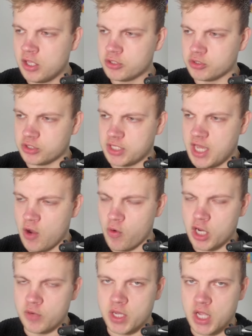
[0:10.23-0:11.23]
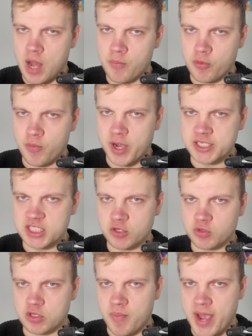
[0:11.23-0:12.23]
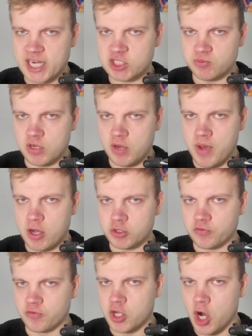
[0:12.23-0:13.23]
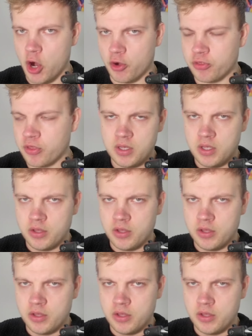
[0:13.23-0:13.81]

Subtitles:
so today we're going to be compromising with the maximal amount of girth.